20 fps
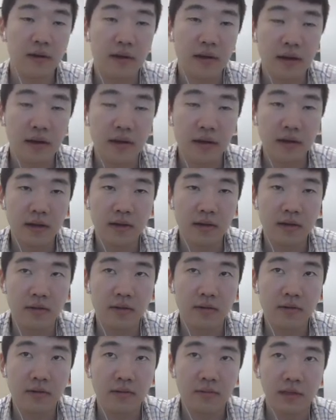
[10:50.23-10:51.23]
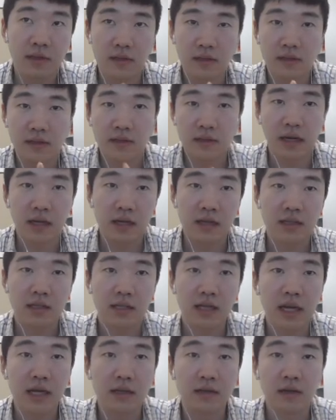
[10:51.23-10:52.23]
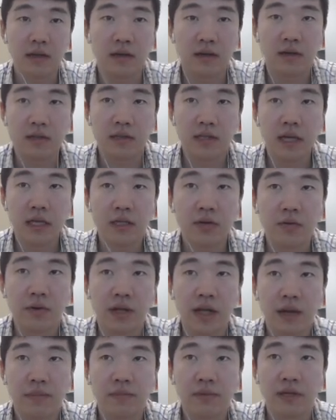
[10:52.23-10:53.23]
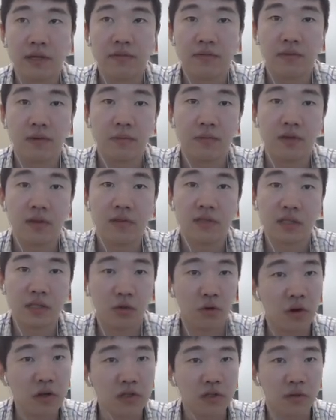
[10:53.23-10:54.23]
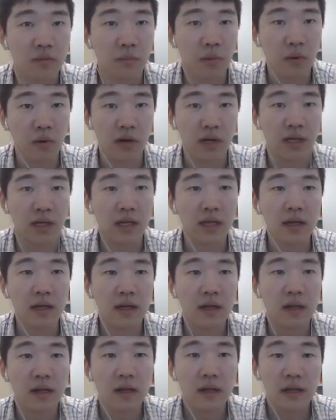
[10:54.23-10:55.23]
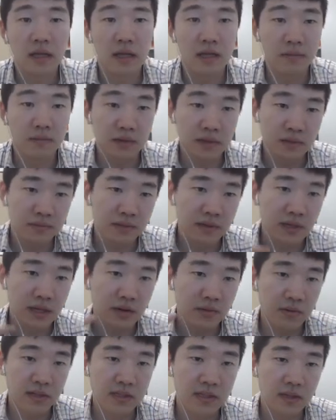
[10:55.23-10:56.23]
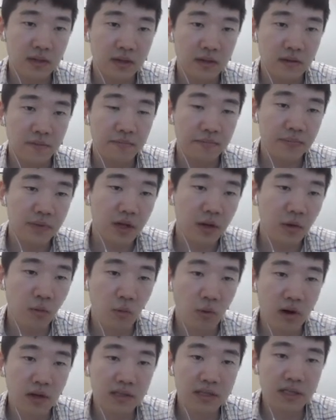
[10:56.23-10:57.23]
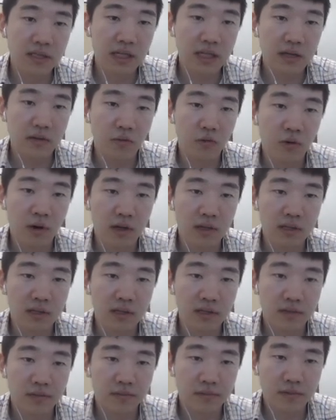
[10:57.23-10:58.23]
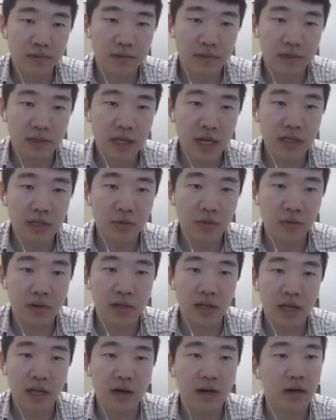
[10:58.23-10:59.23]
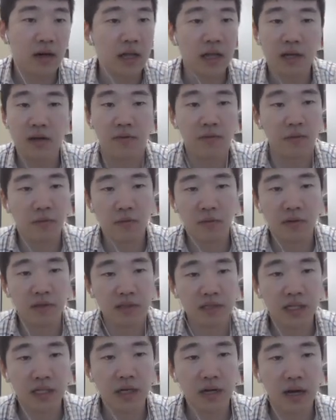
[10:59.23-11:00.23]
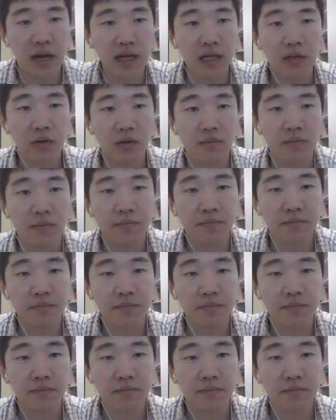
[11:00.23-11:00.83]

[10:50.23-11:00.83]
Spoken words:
there's like the scattering happening from the structure point. If there is a one scatter there, like of one single atom,